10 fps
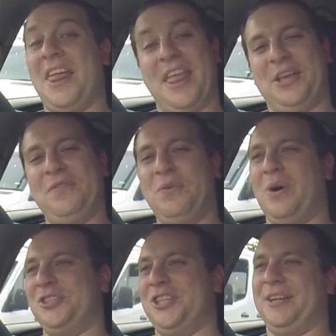thank you for
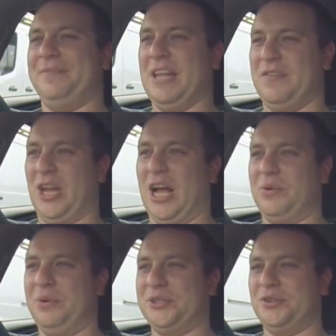watching. If you like
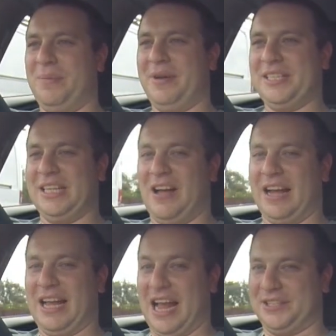what we do, remember to
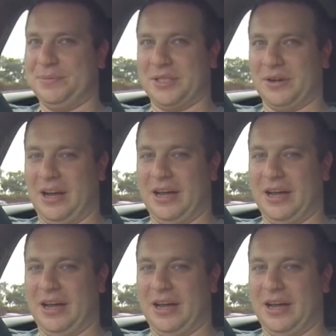like and subscribe.